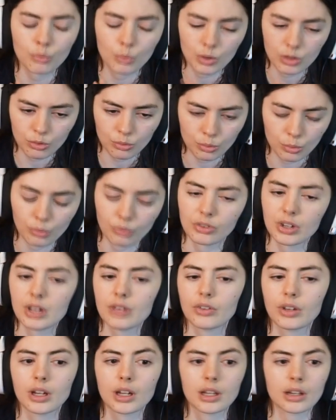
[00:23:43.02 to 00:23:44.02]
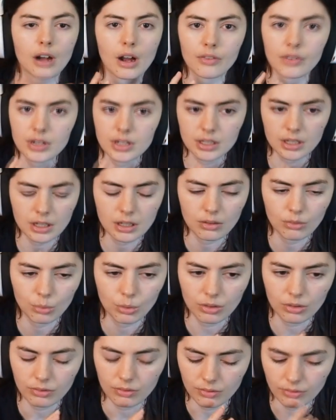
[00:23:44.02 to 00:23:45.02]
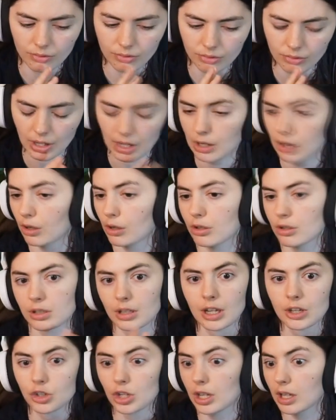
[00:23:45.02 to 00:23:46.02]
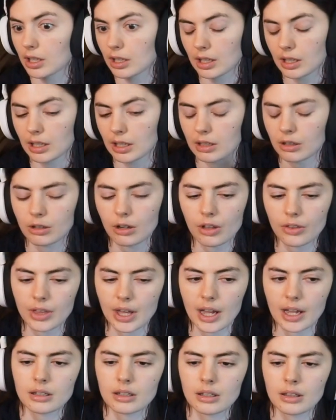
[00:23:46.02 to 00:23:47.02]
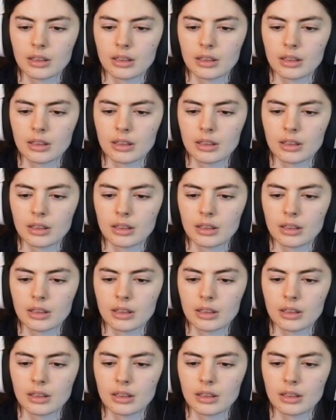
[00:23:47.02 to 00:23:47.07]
through Reva, and obviously with Vader / Anakin and all that.